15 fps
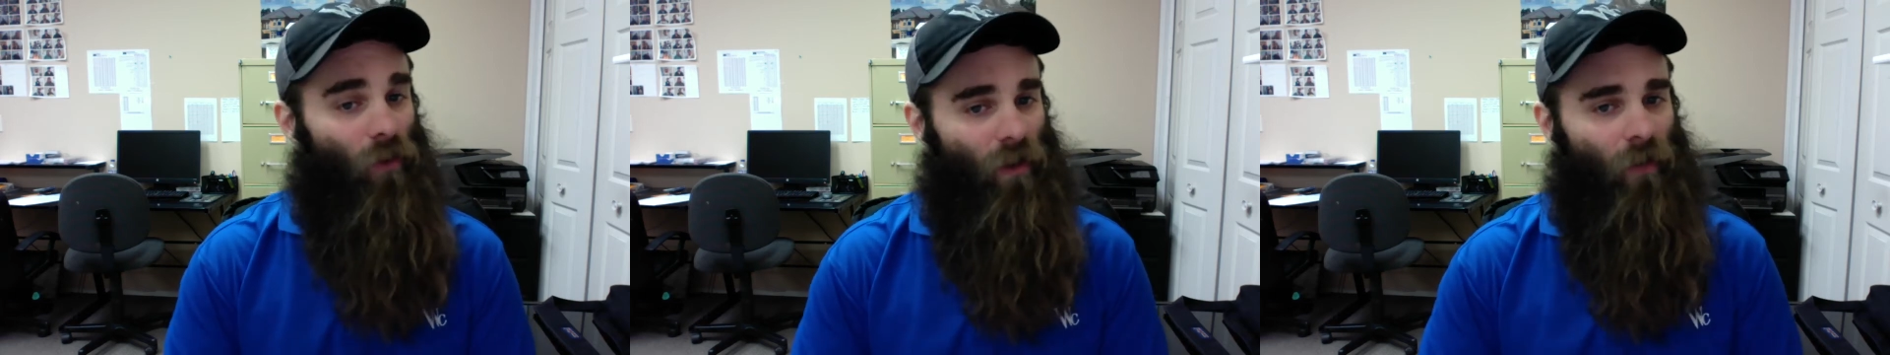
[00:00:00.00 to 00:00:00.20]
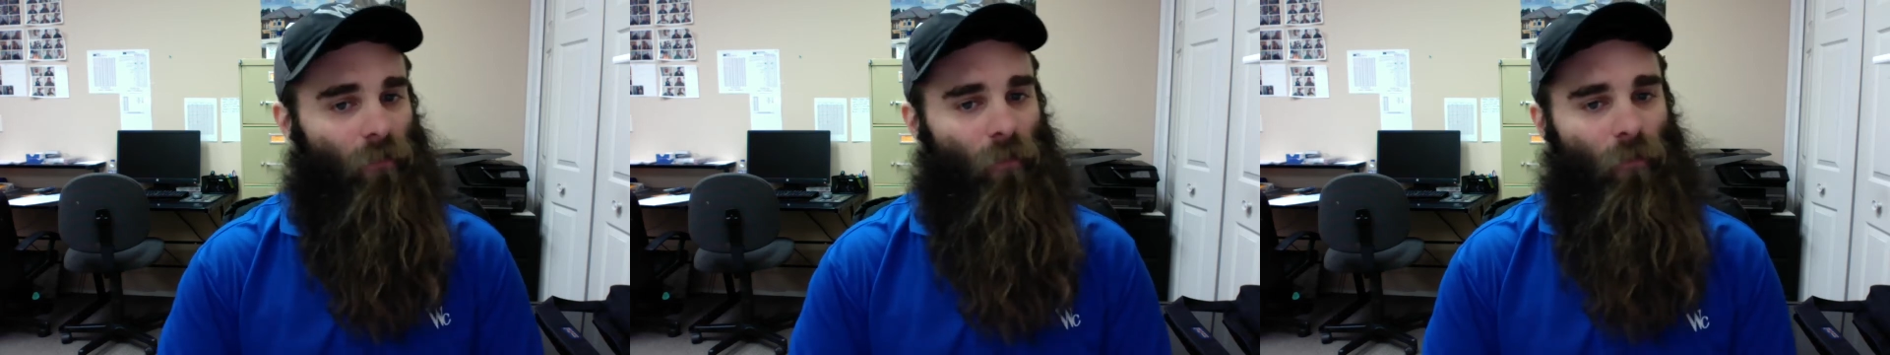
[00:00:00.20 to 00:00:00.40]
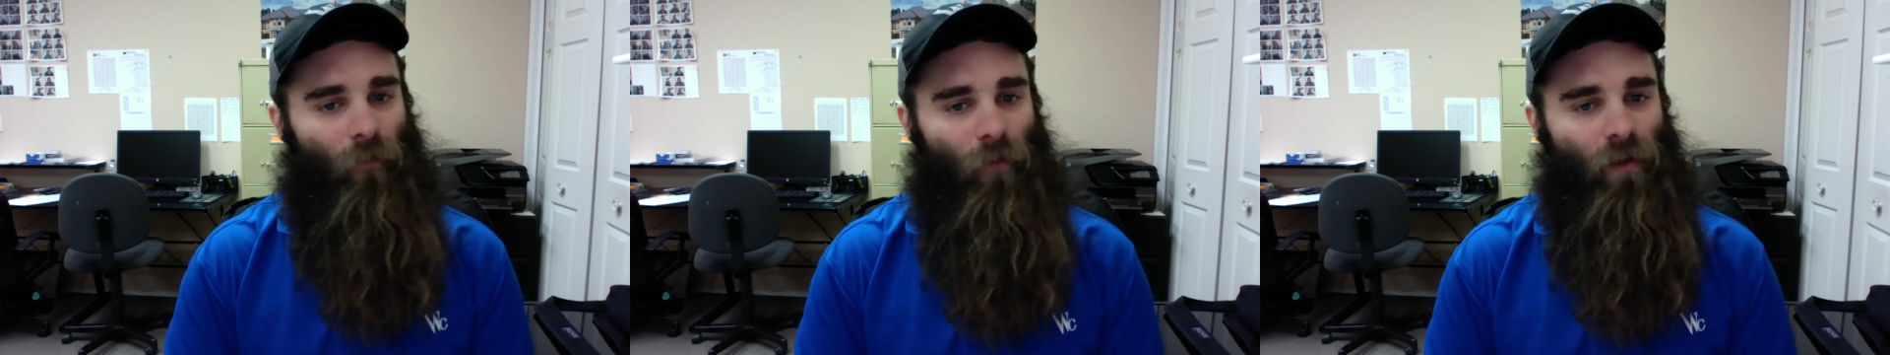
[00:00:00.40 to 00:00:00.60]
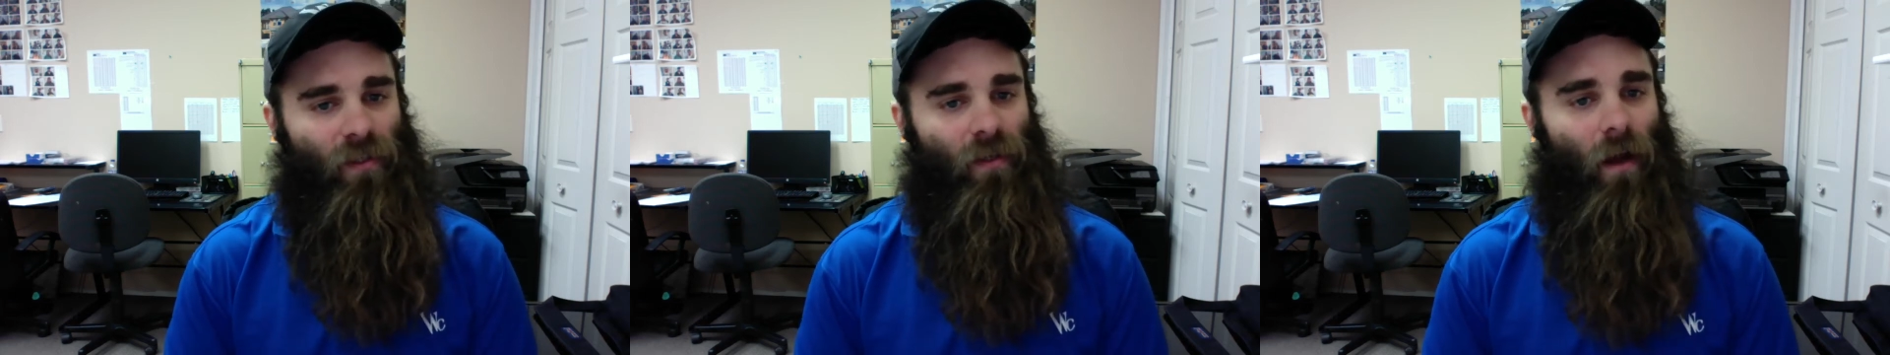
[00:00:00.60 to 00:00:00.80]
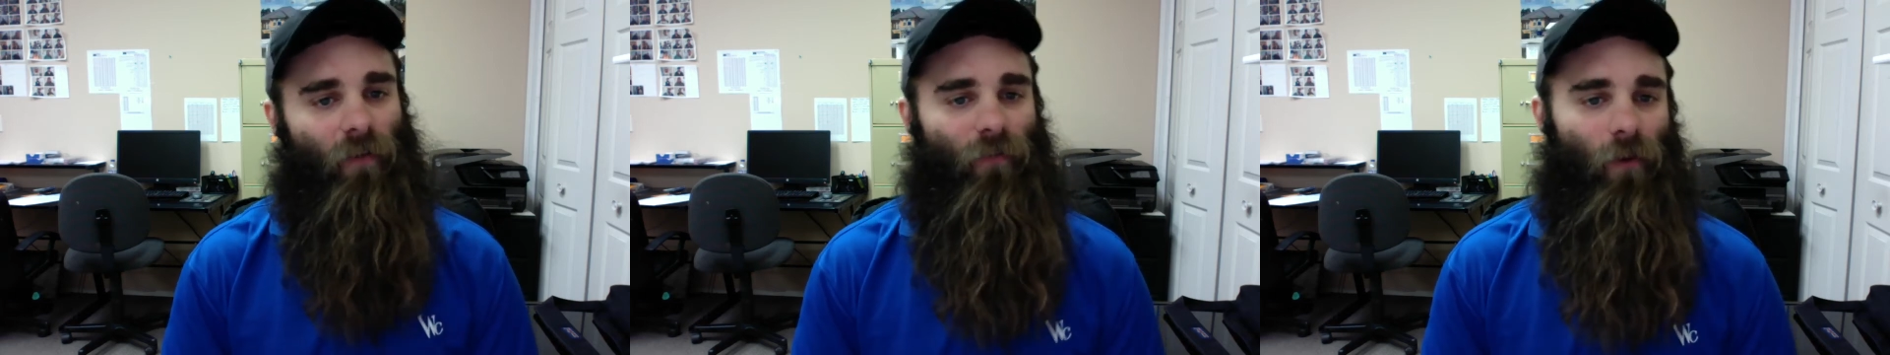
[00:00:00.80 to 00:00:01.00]
looking for free
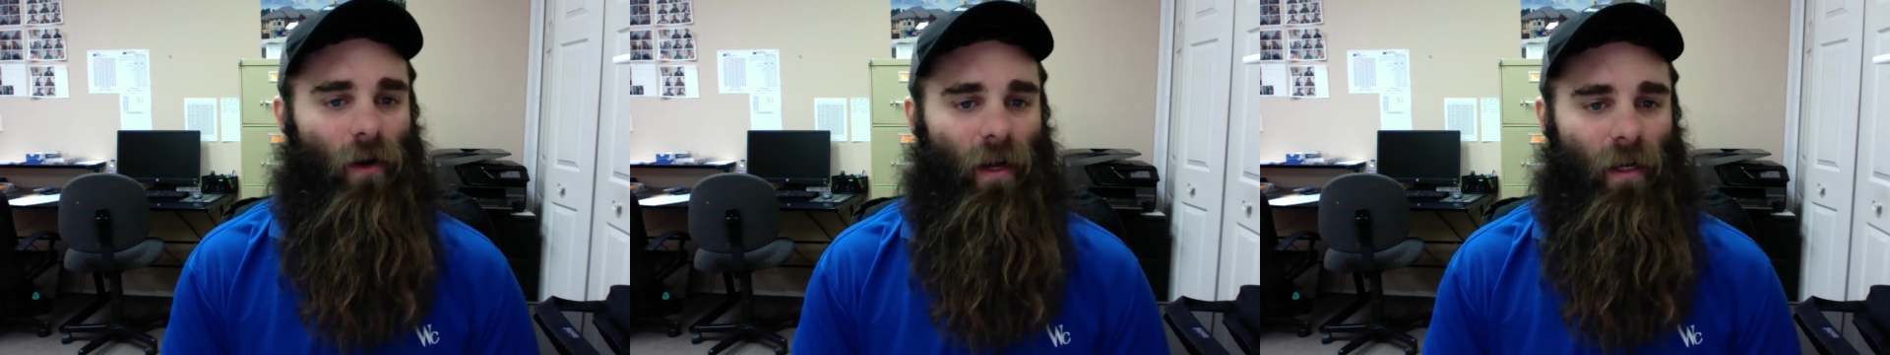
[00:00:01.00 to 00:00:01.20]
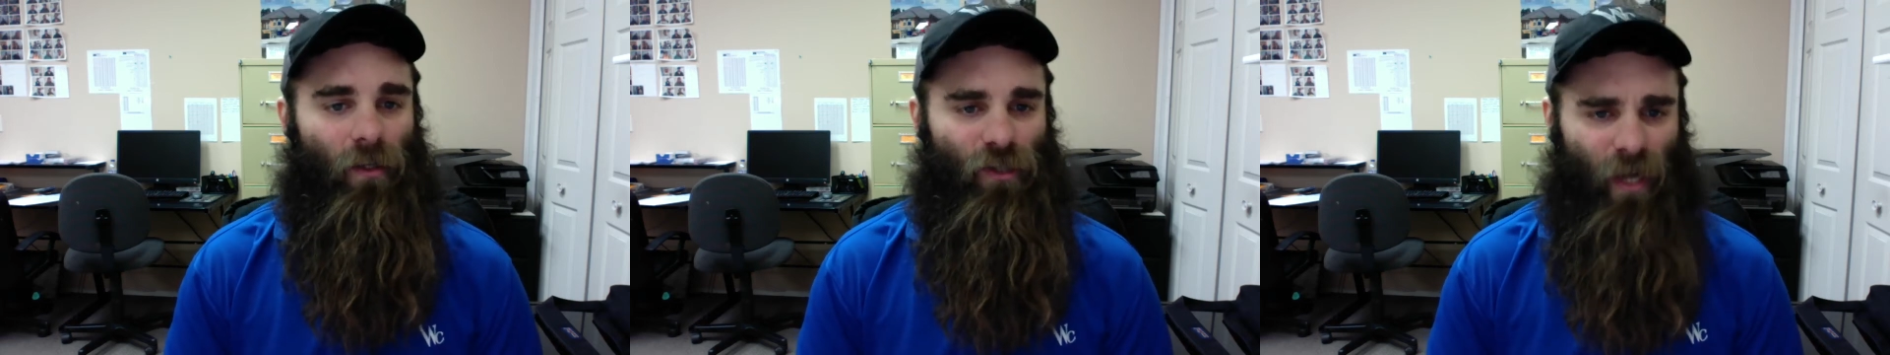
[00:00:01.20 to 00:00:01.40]
software again,